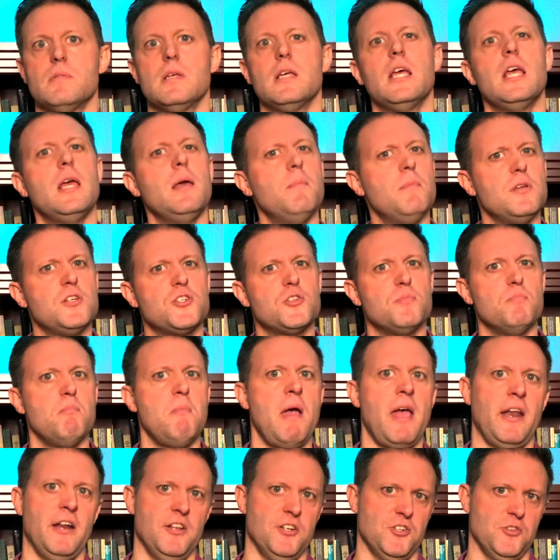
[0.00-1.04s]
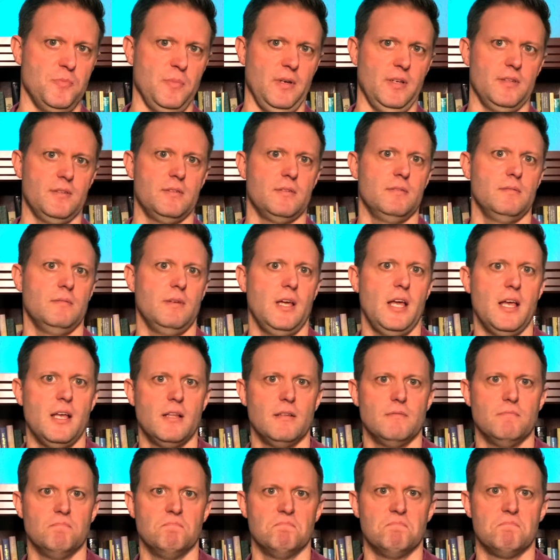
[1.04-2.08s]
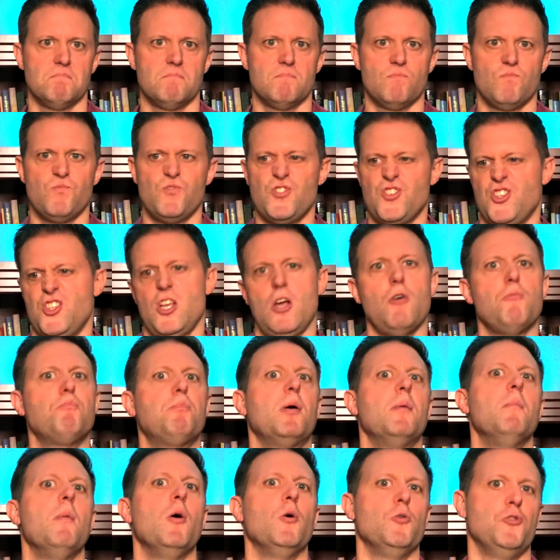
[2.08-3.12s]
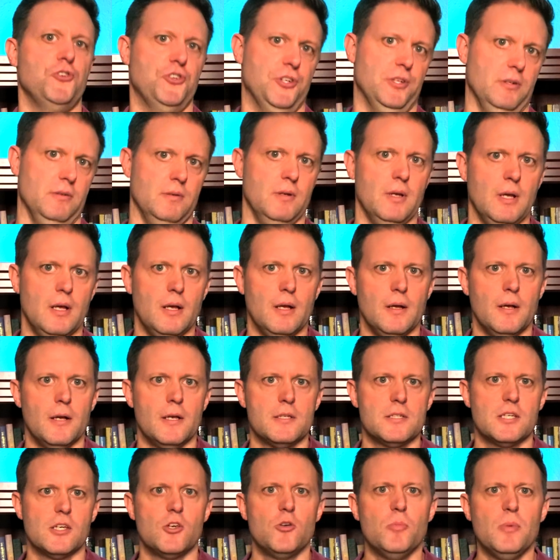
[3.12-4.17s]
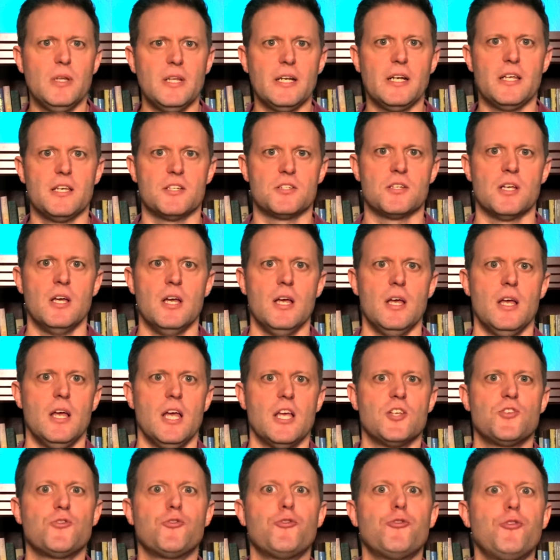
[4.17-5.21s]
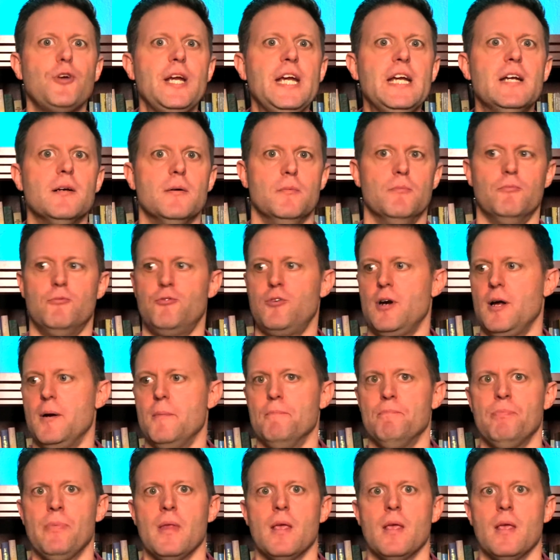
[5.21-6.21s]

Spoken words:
image management and self-promotion. See, humility is freedom from